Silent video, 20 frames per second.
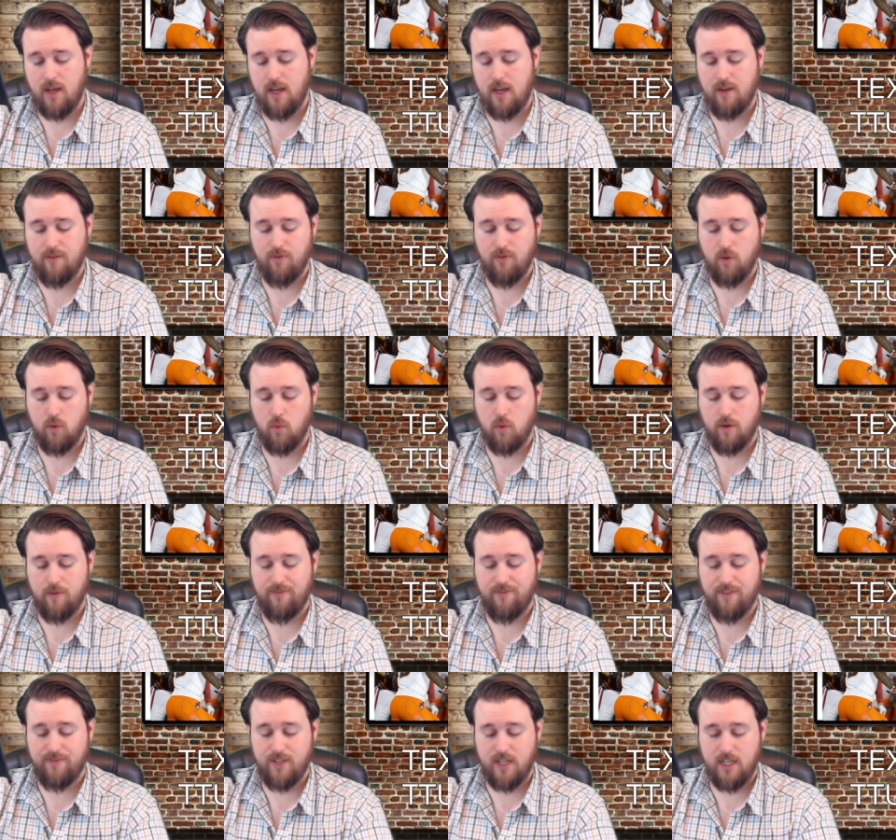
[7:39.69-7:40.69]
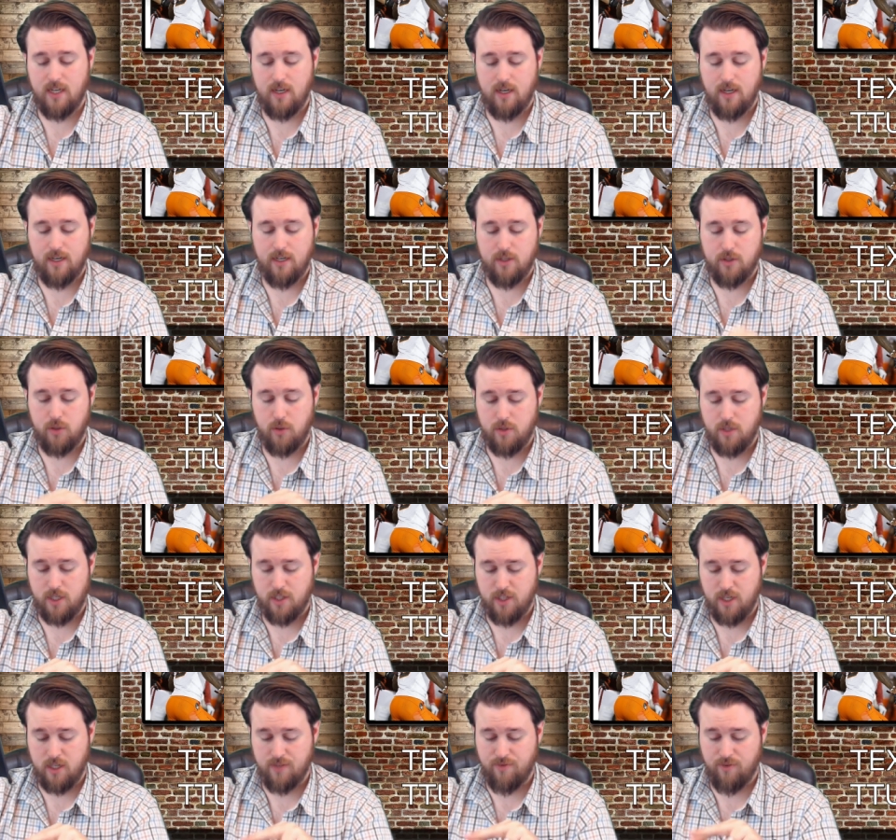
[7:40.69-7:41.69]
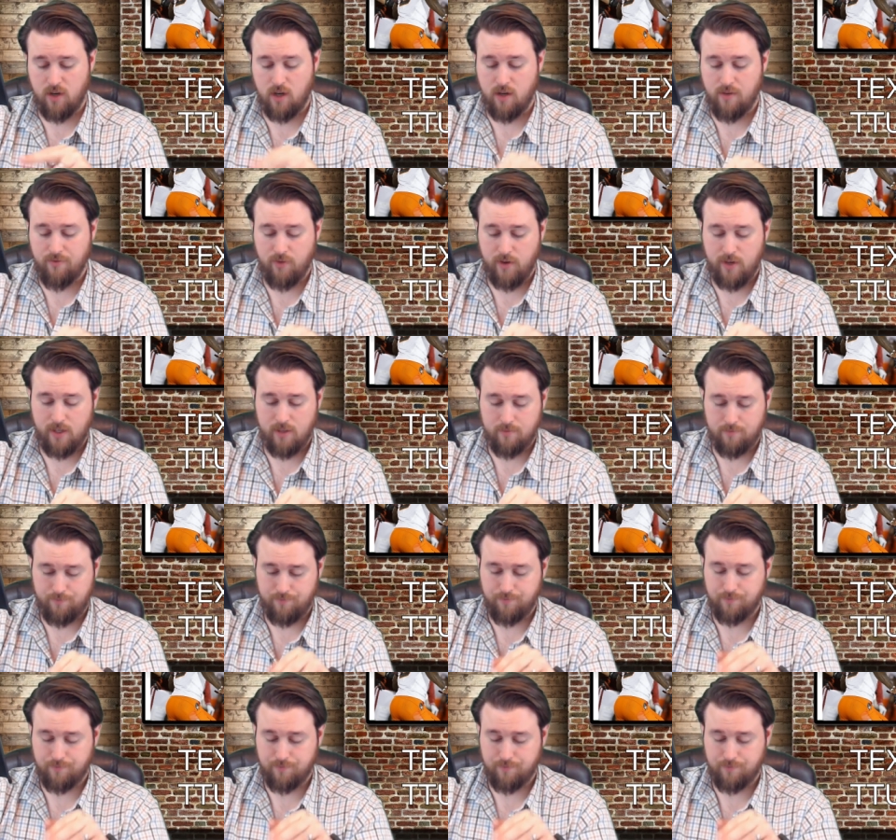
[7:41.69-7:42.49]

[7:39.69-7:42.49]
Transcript: Eight for 159 and two touchdowns for Humphrey.